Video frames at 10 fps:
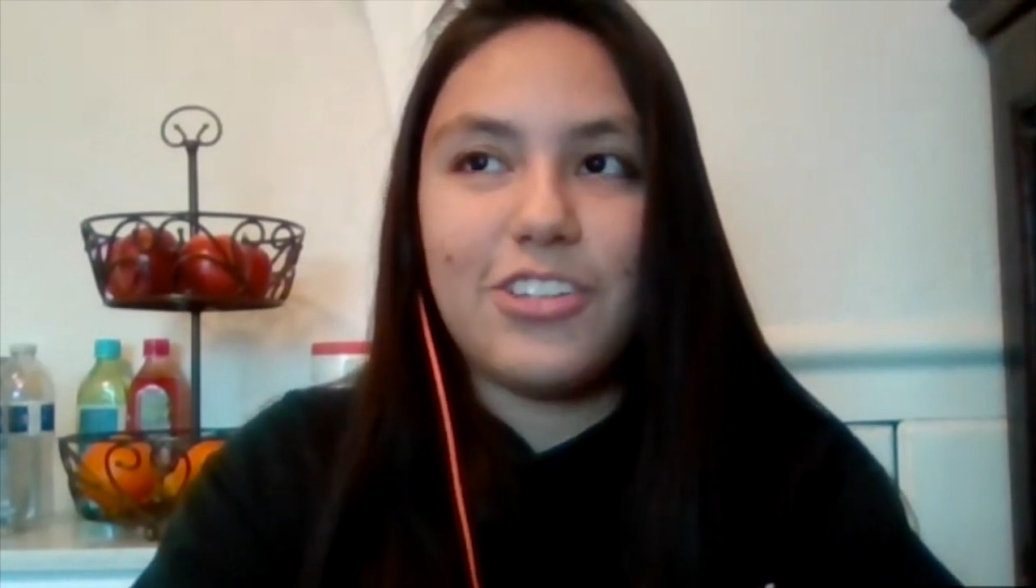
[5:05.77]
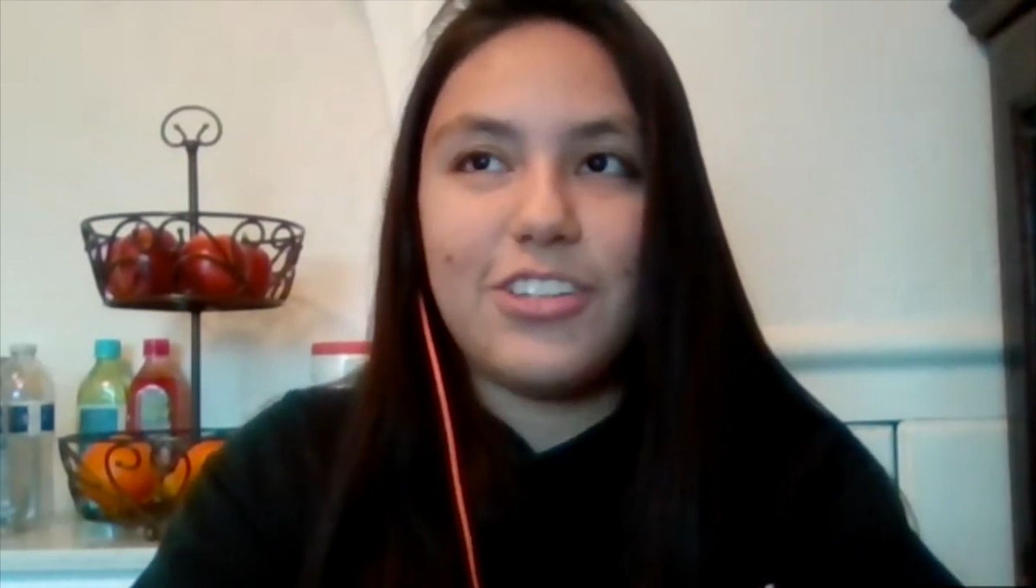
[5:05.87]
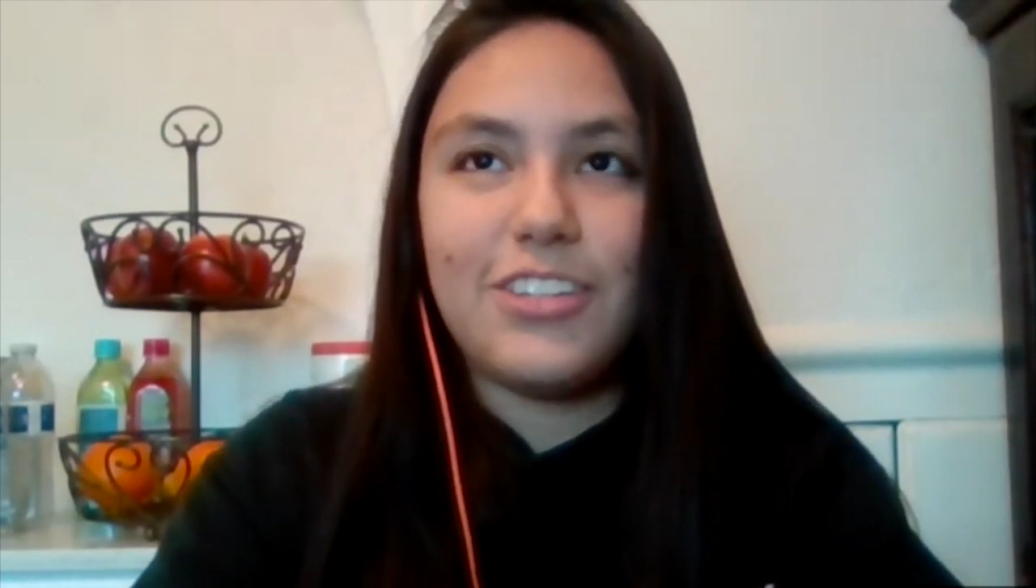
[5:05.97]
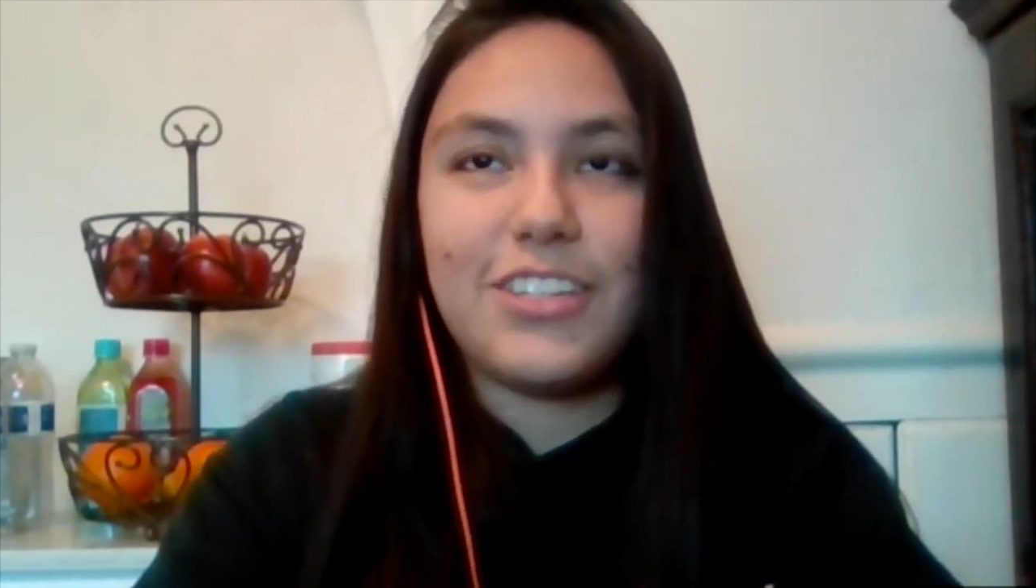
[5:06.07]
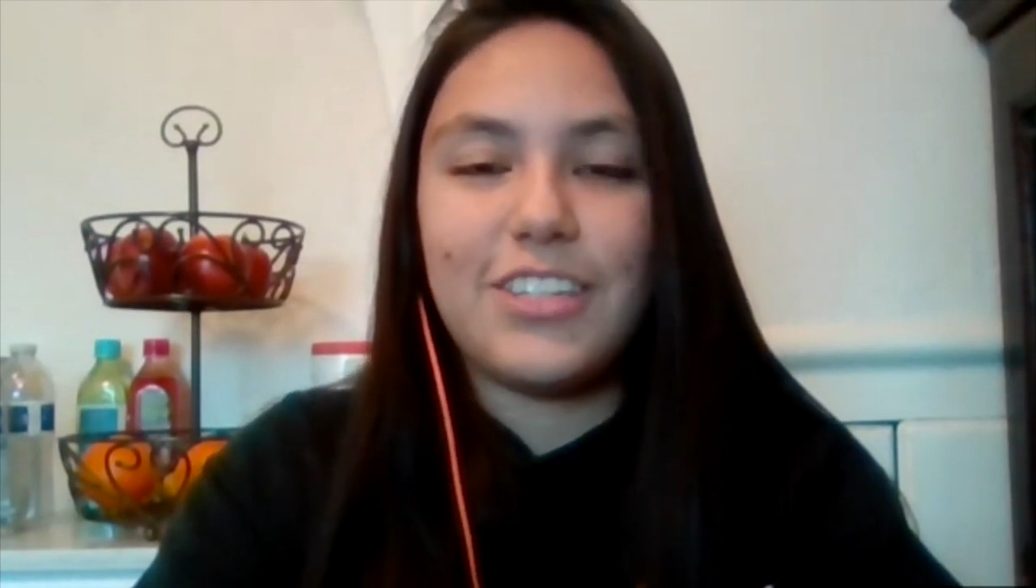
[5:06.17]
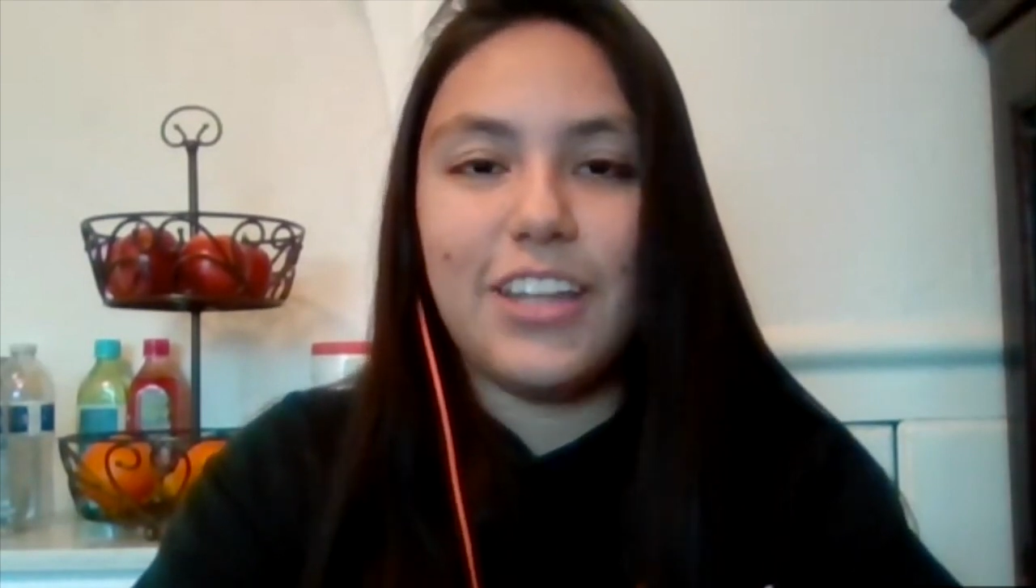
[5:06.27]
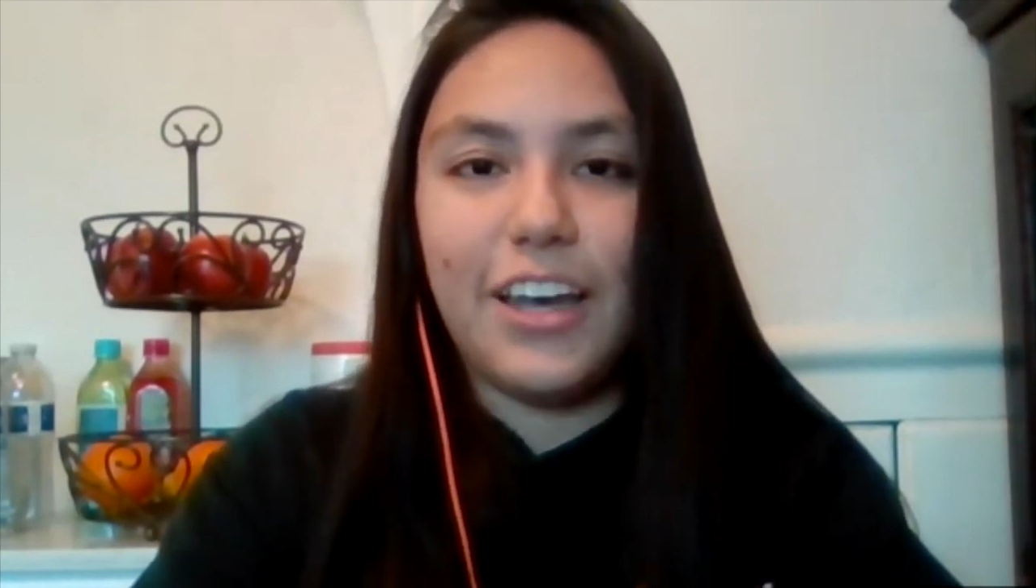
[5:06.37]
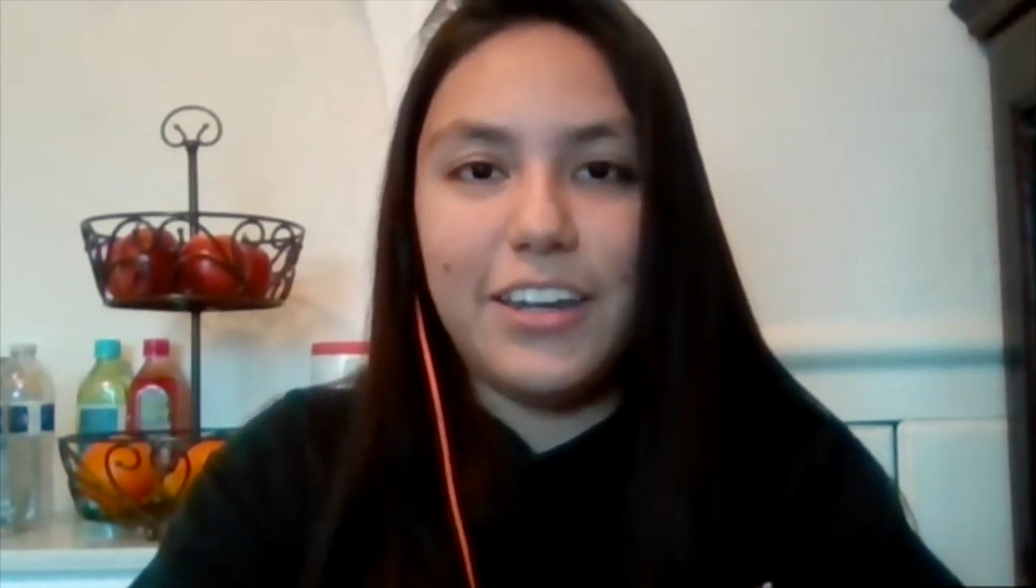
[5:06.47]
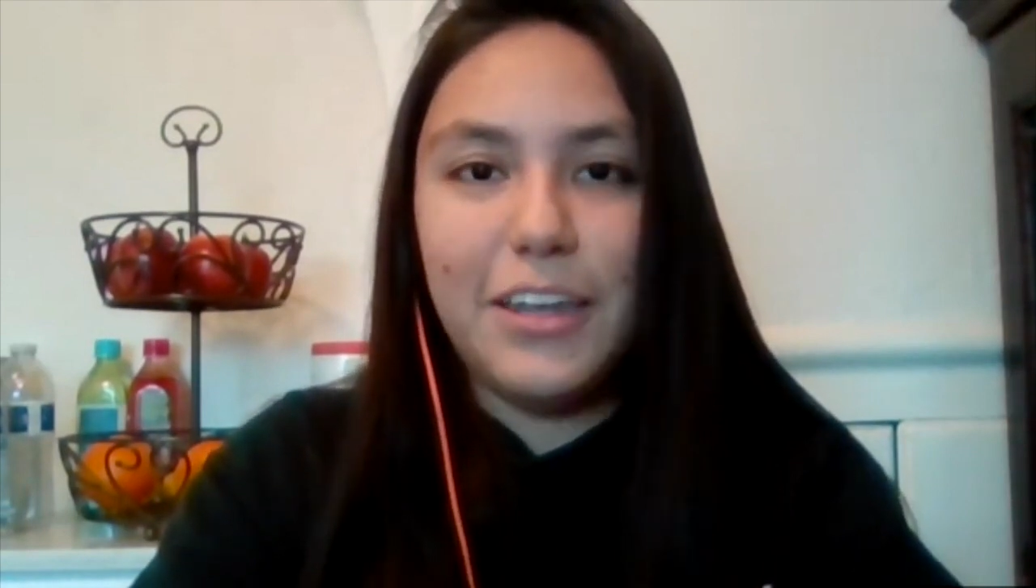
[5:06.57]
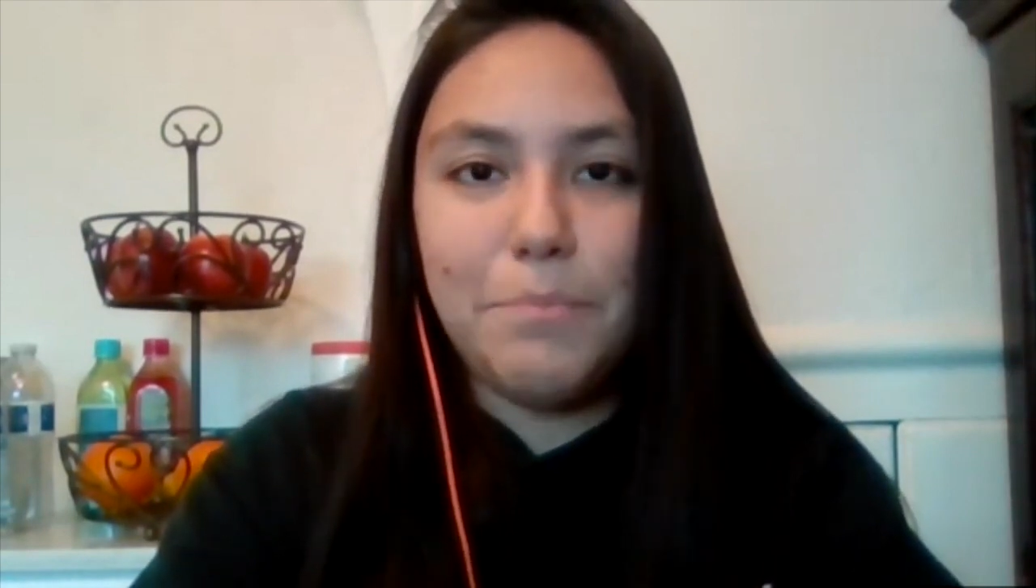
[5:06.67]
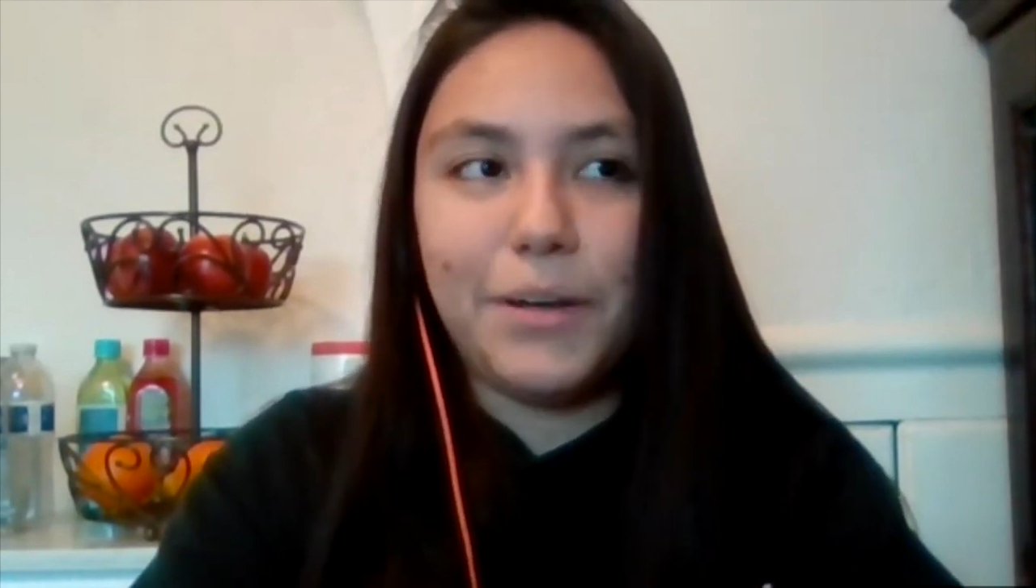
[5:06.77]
just study,